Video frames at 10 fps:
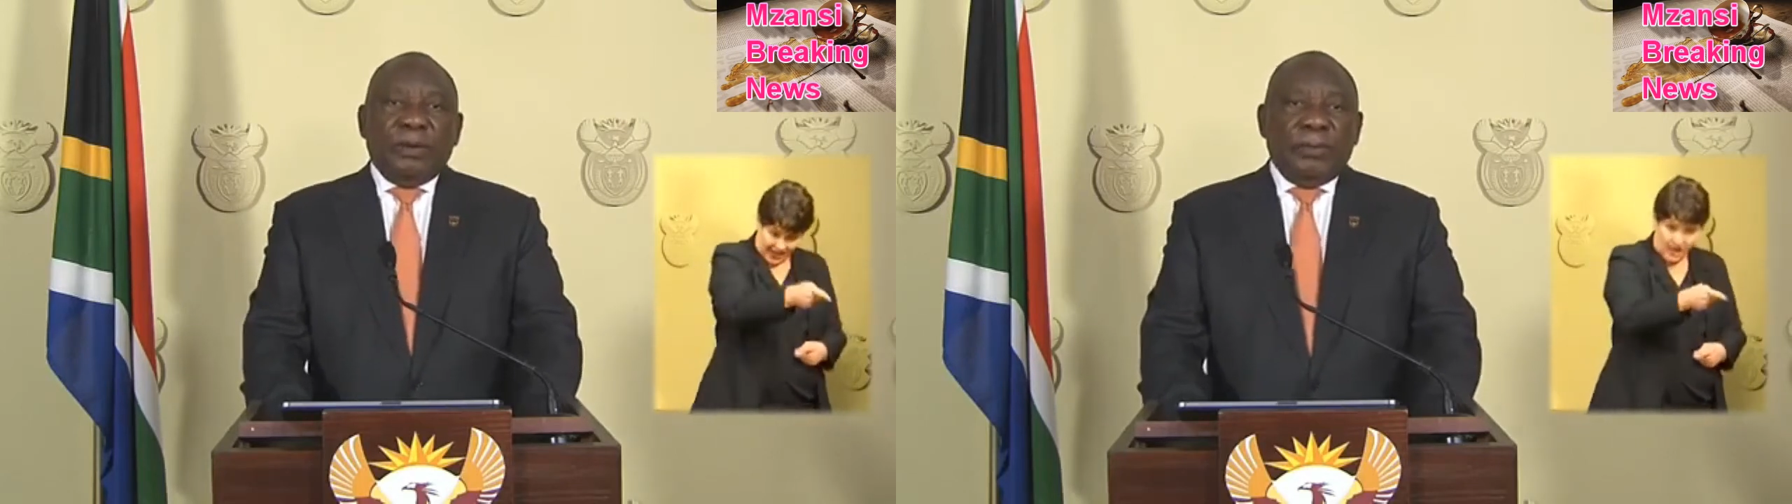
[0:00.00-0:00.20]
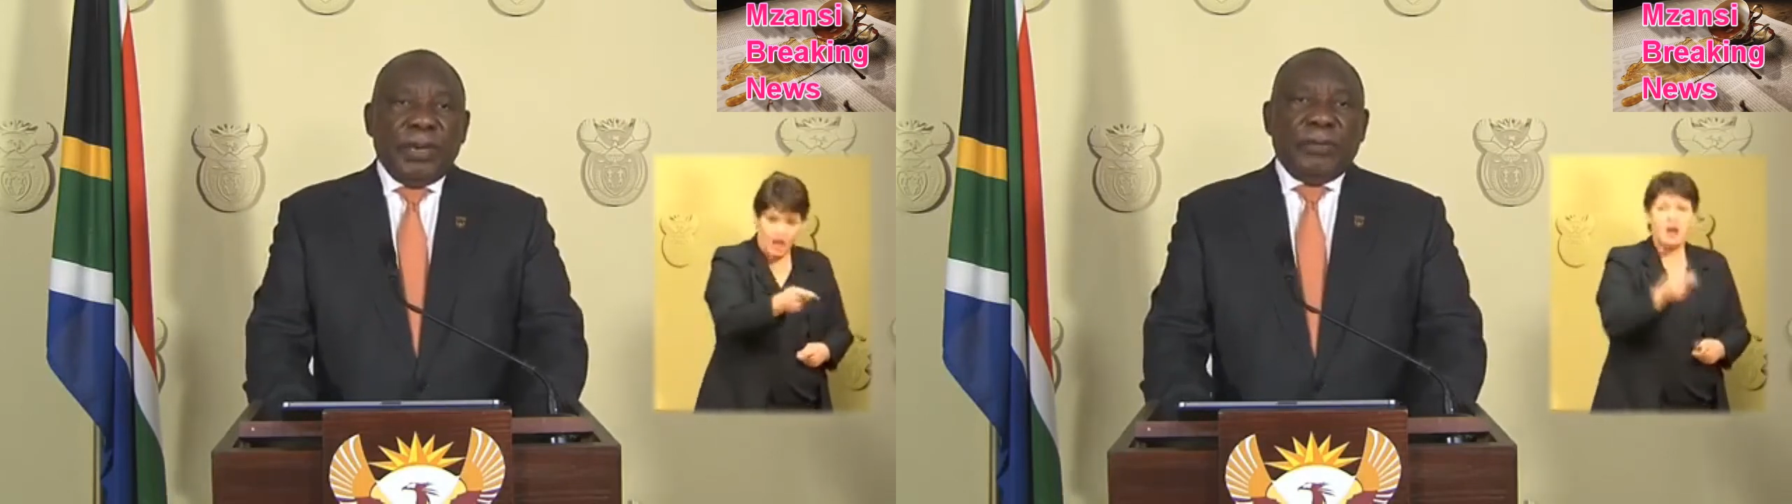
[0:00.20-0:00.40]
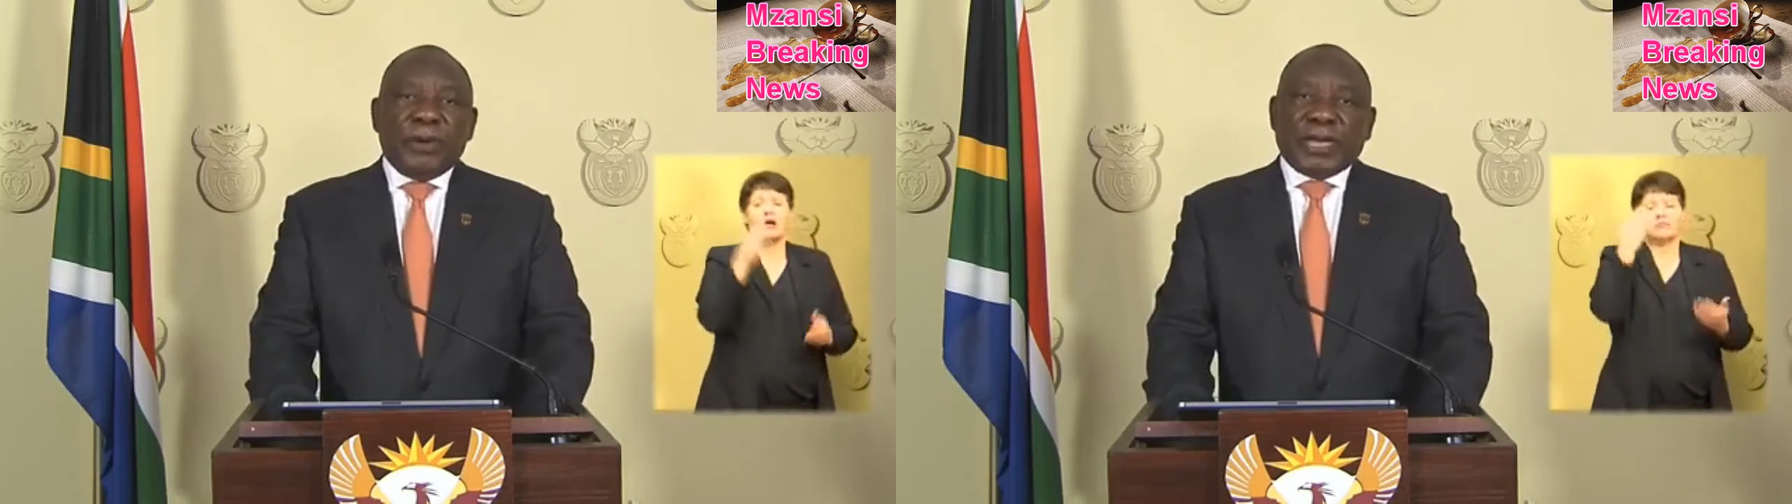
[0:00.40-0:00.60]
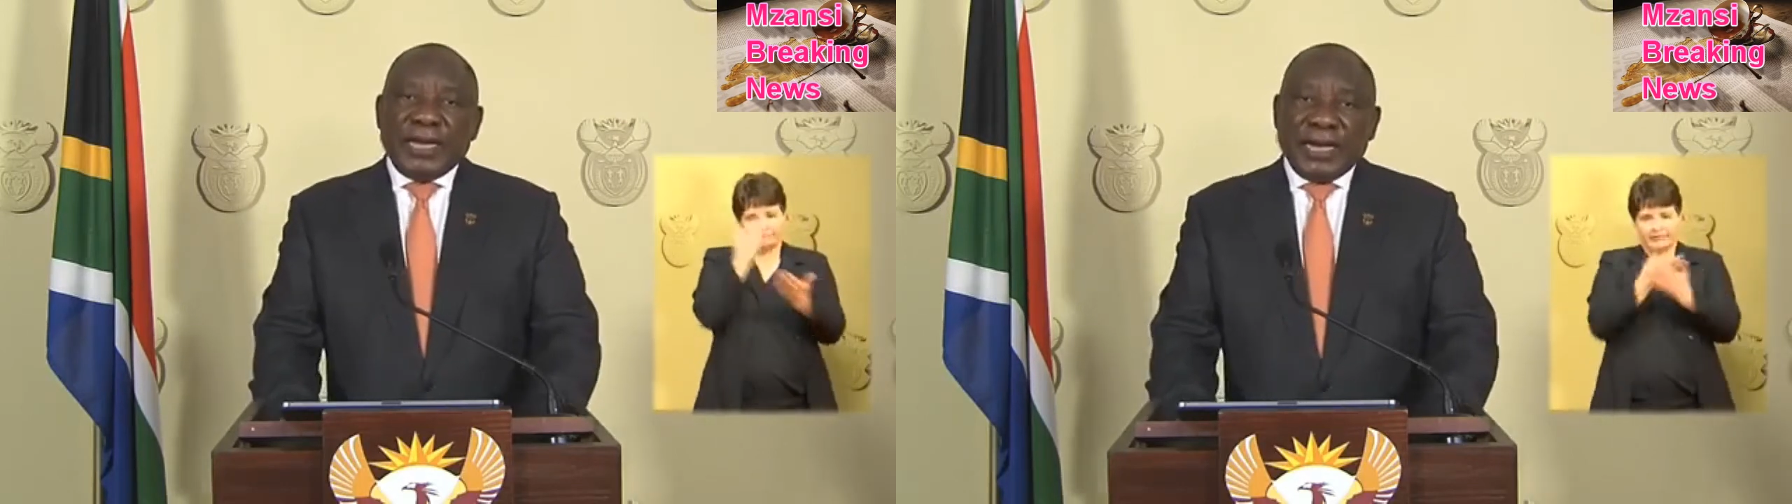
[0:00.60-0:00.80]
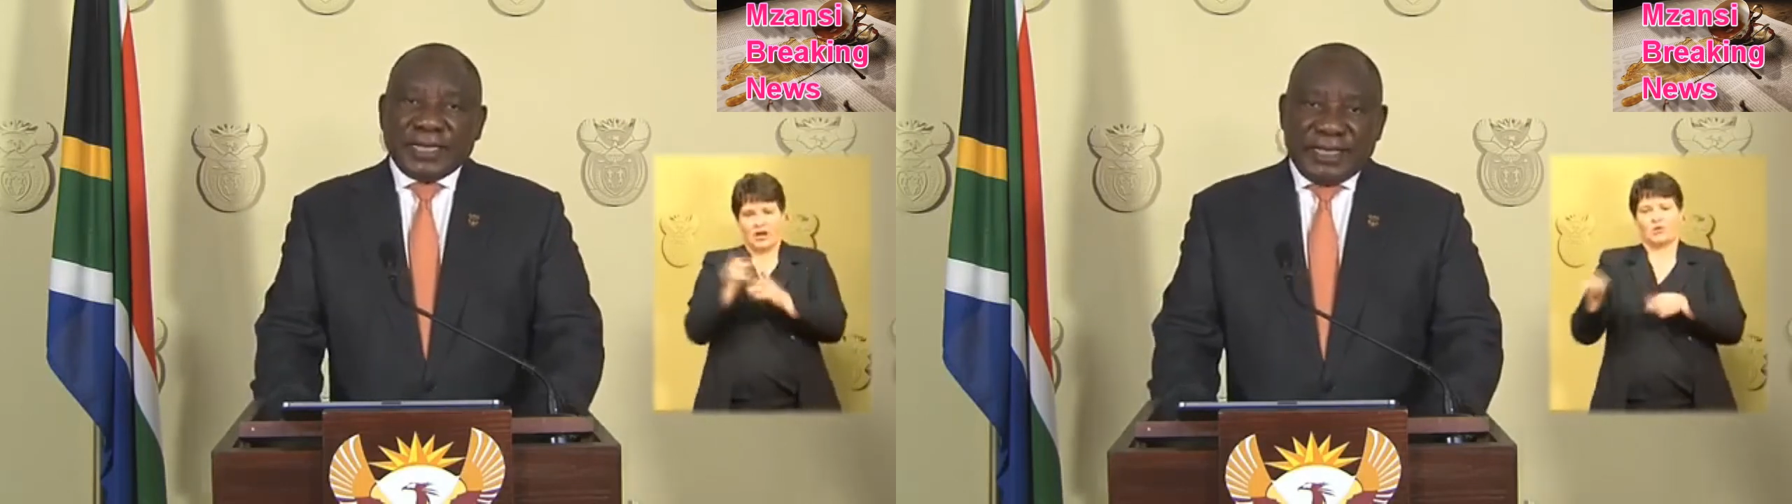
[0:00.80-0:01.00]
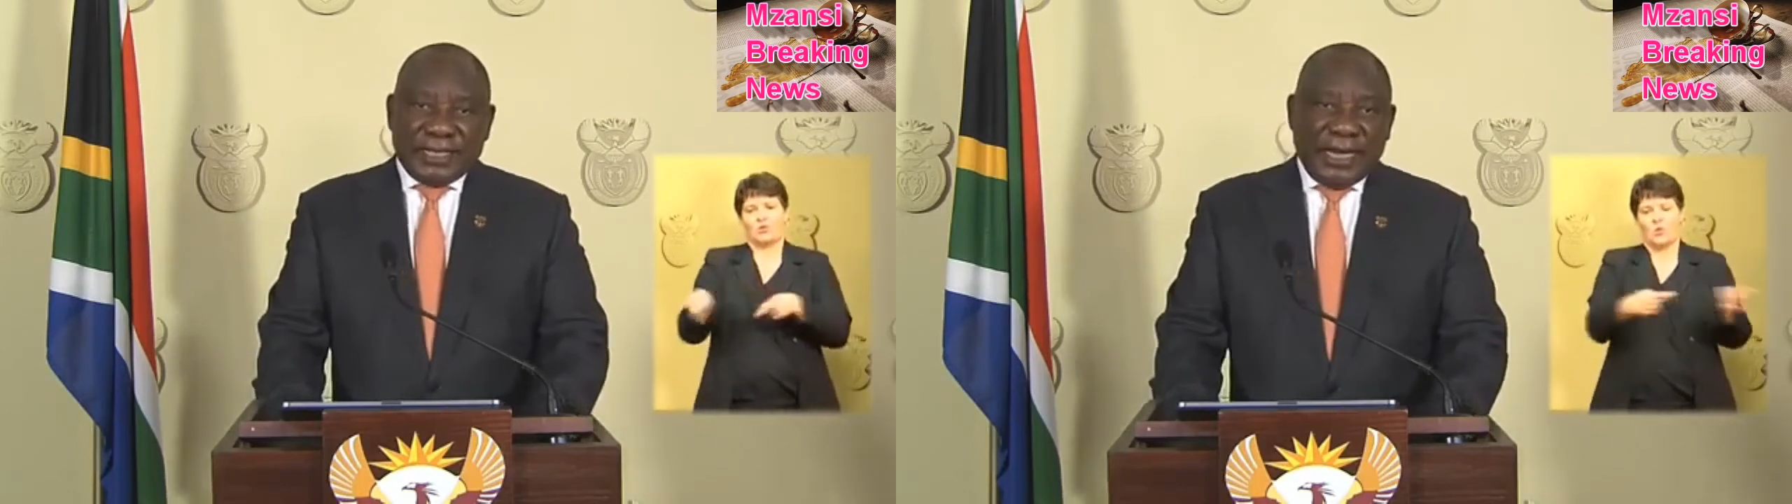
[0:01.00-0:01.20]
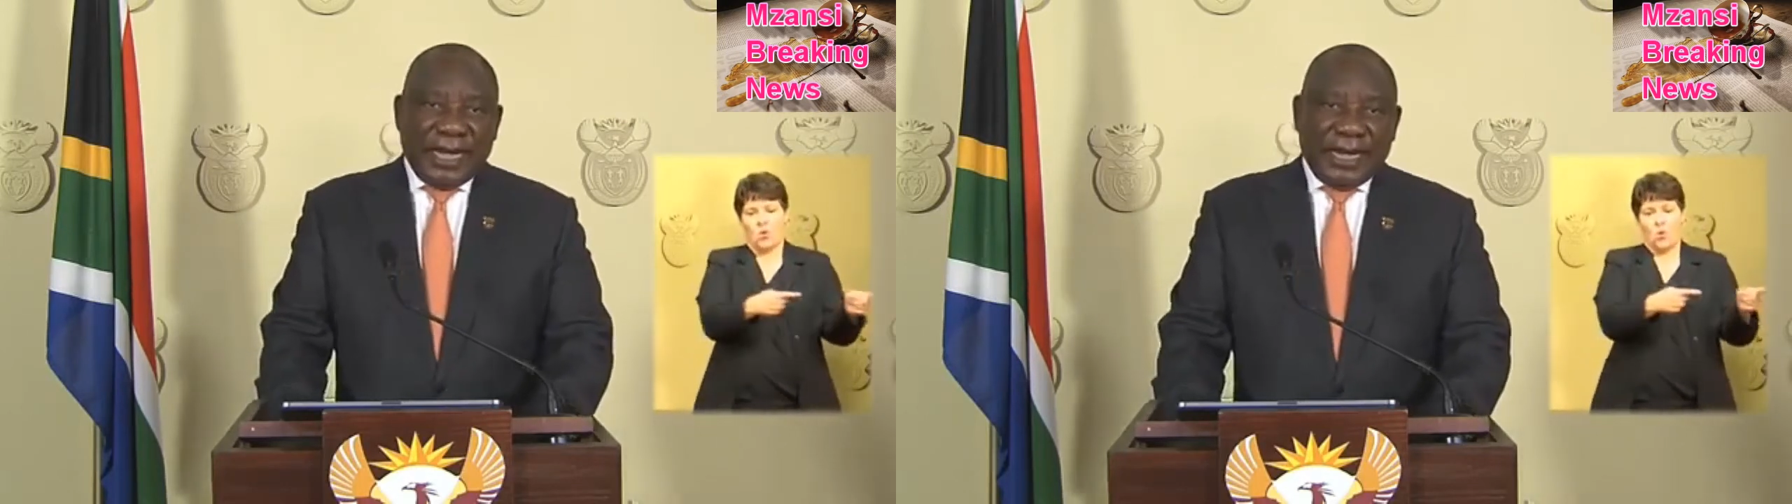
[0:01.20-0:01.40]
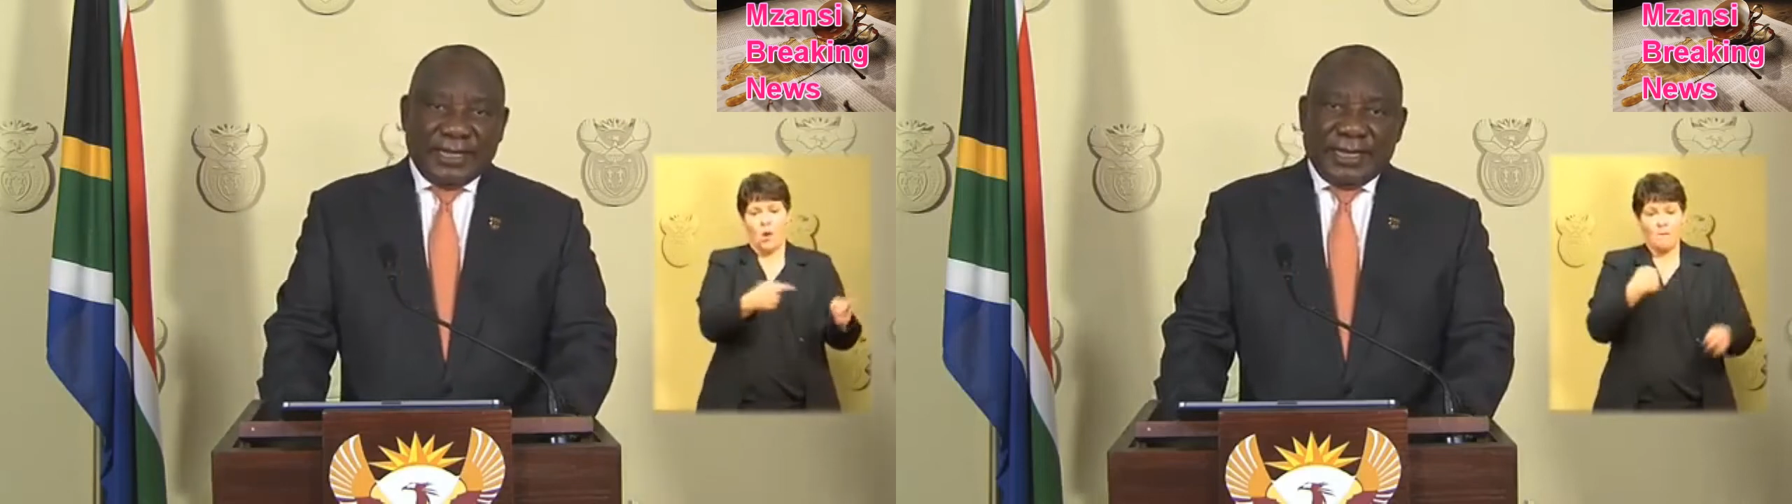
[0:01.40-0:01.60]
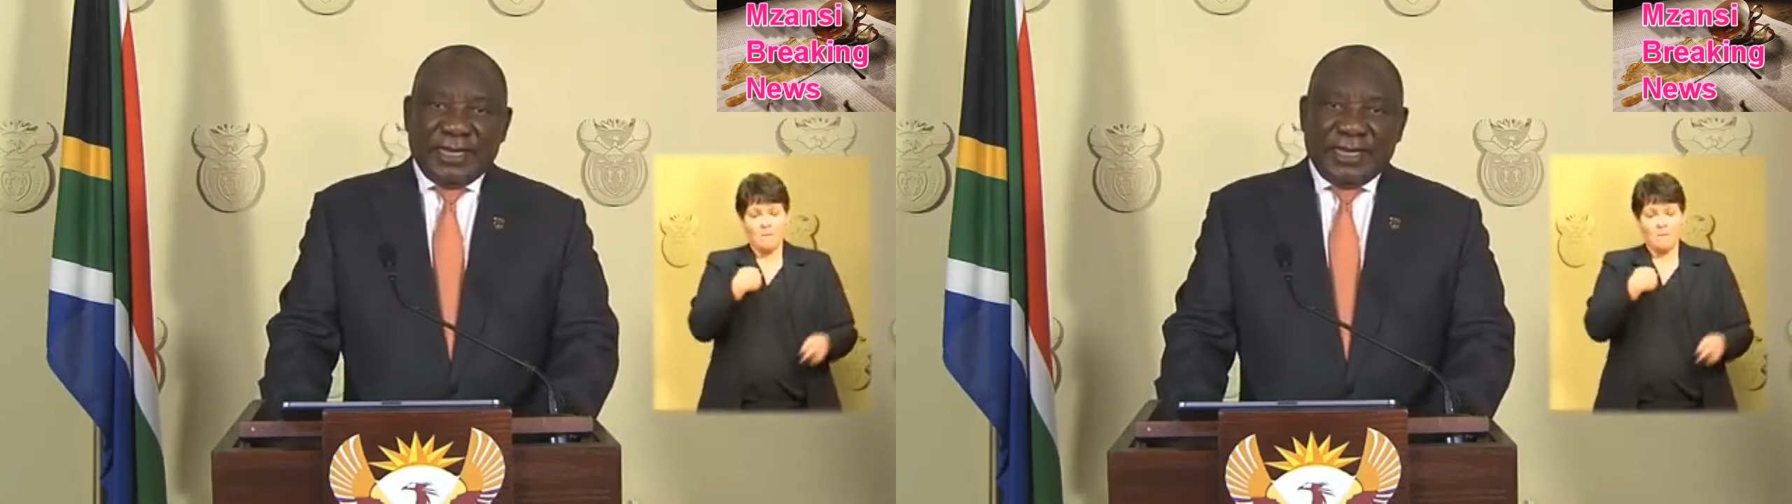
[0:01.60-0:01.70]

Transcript: People can exercise